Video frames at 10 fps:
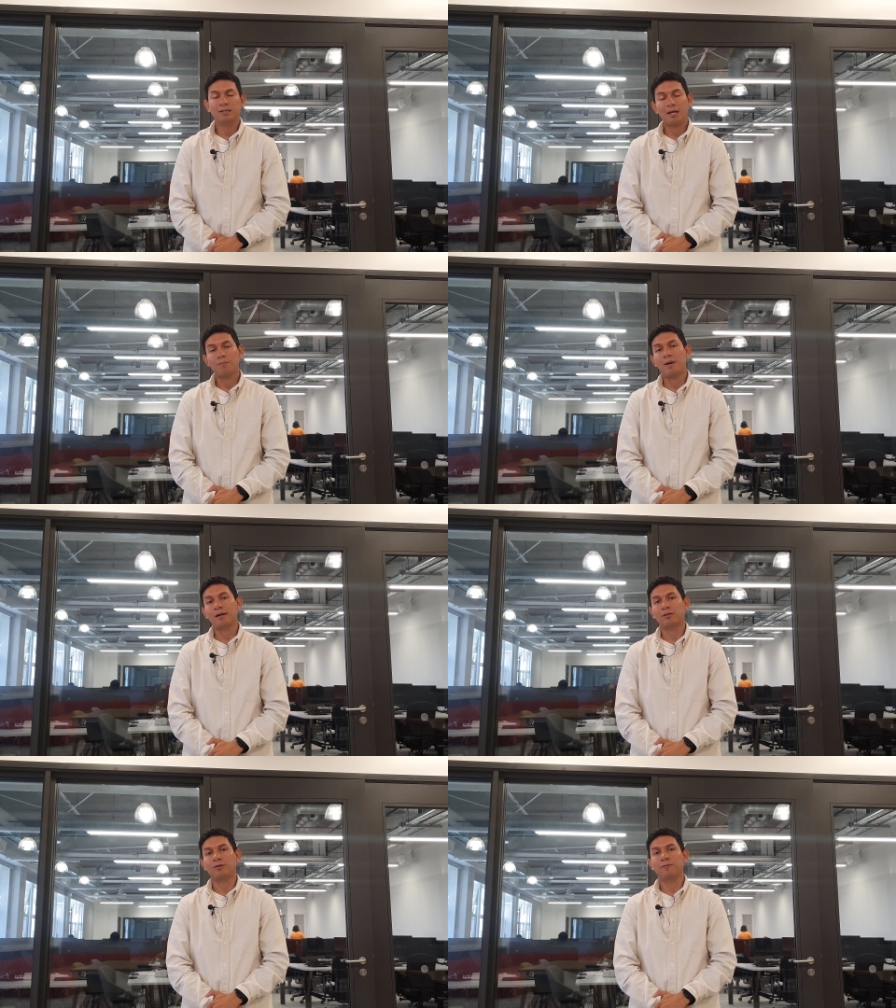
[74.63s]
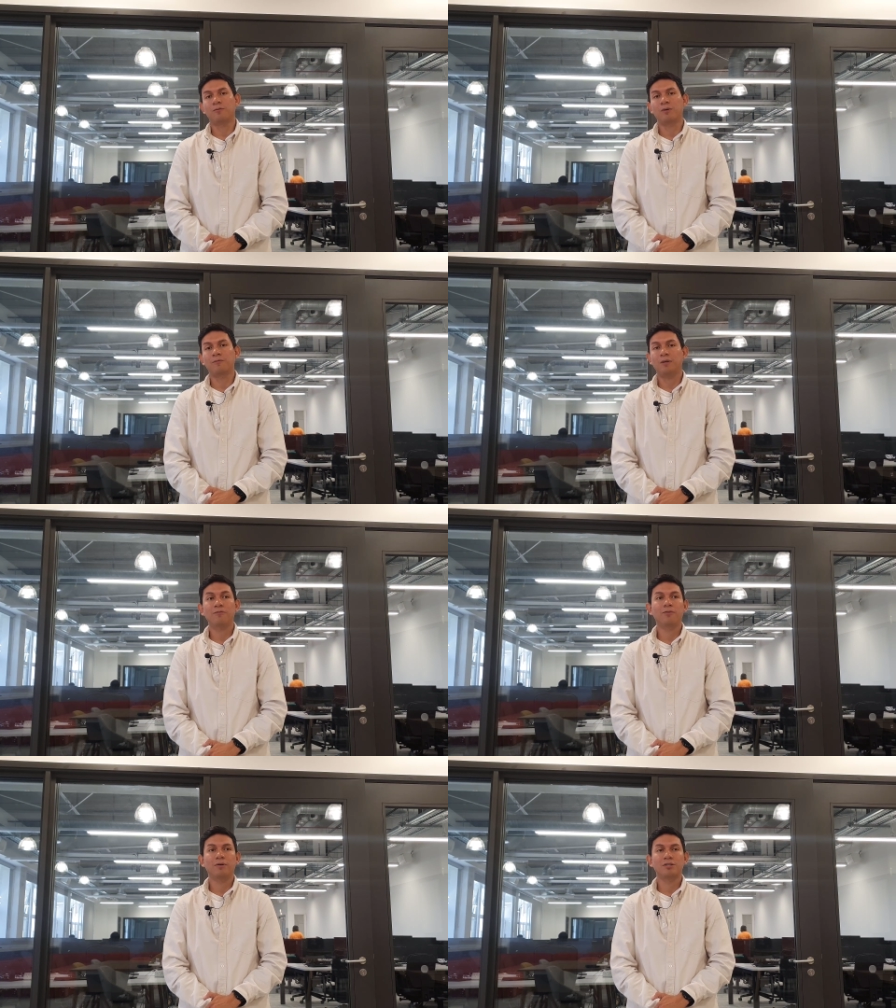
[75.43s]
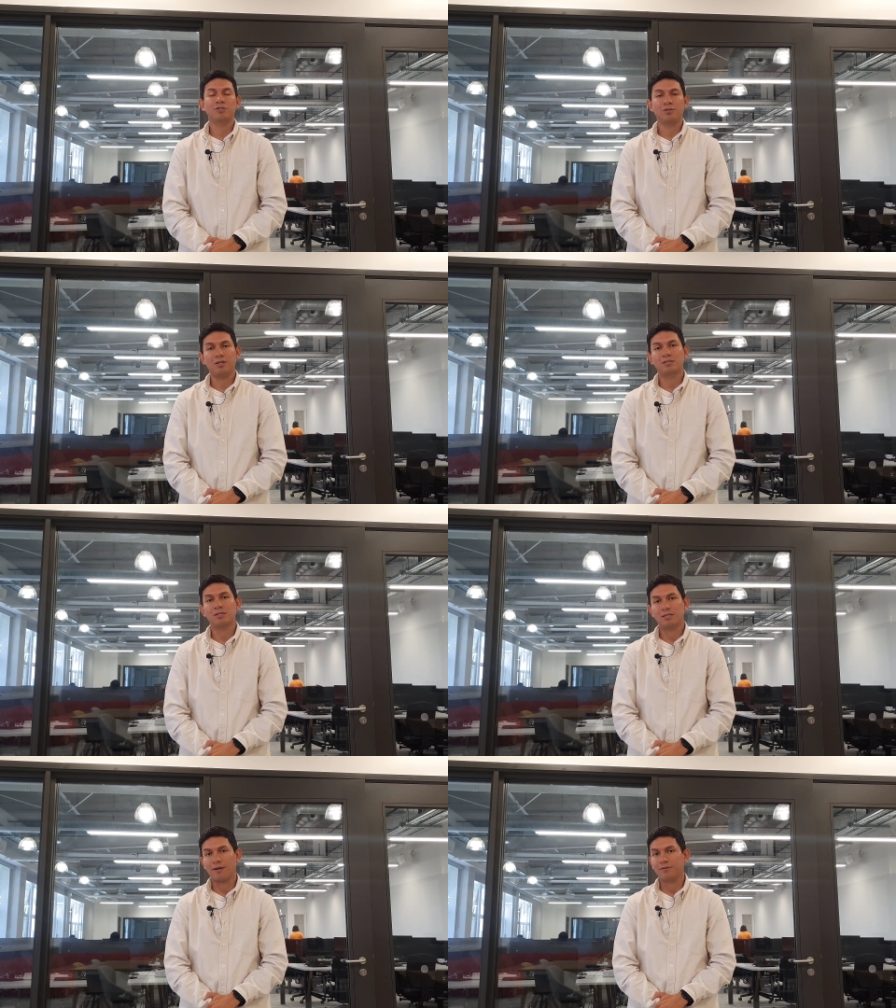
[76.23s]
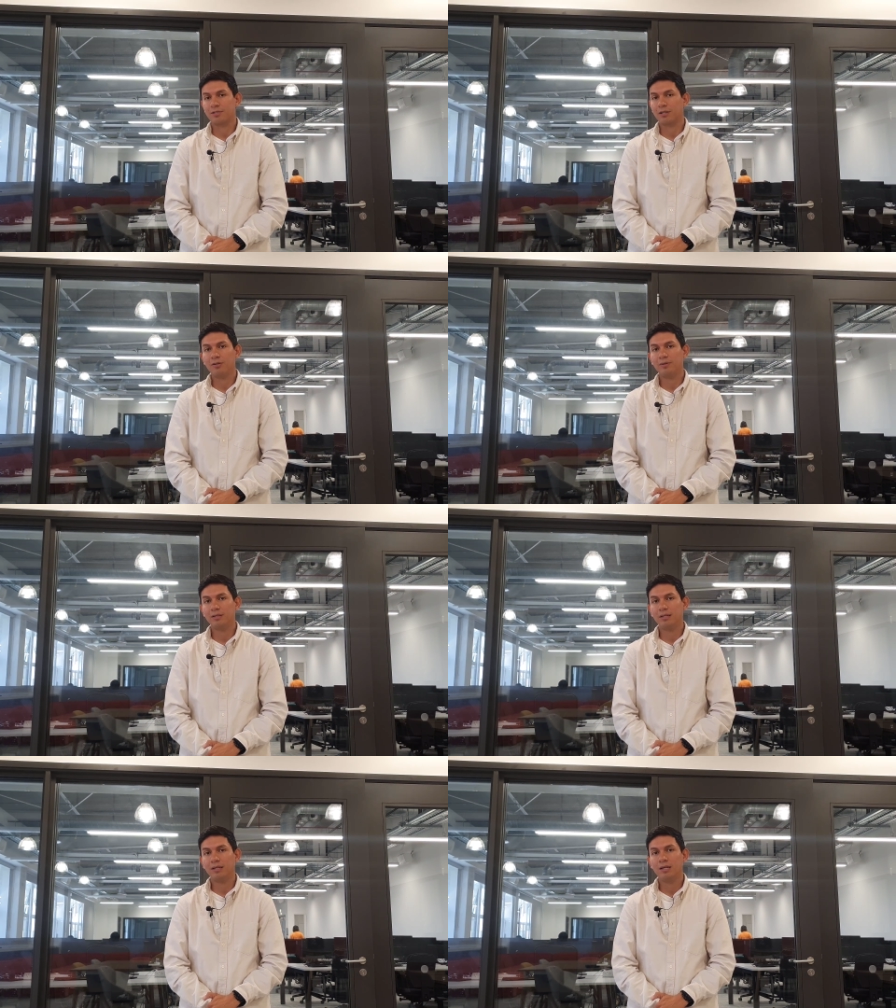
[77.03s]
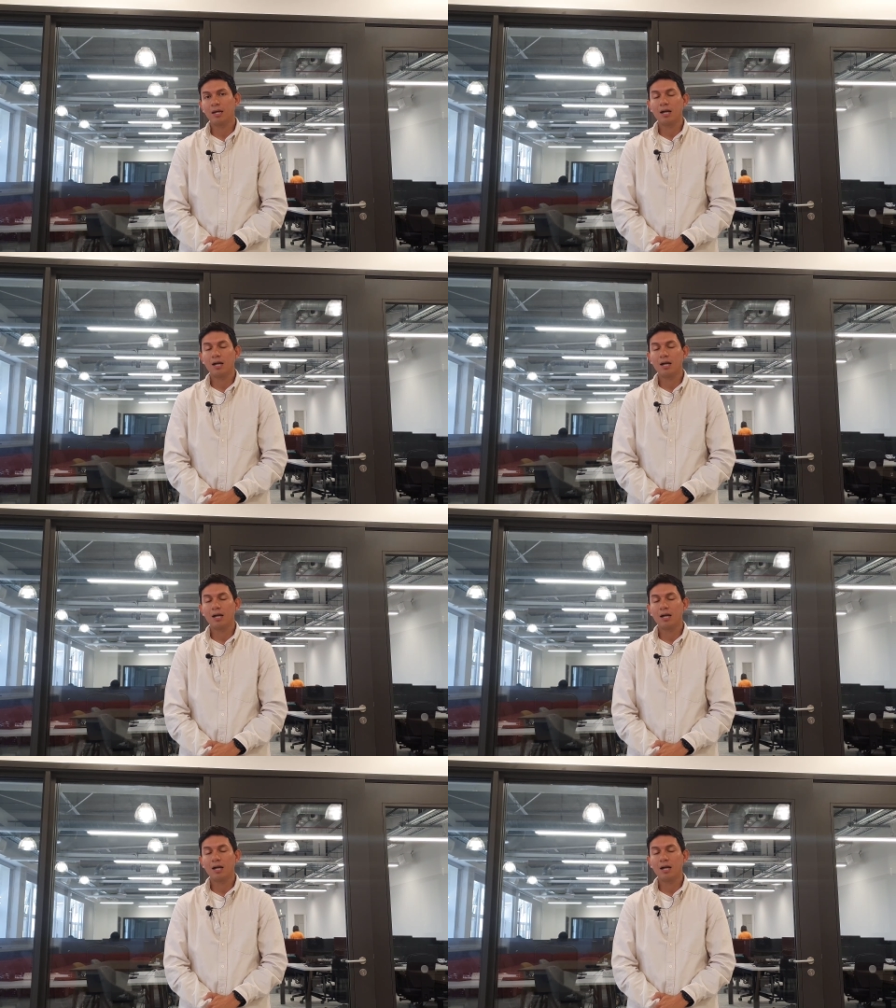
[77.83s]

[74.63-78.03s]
take part of with different students in cybersecurity.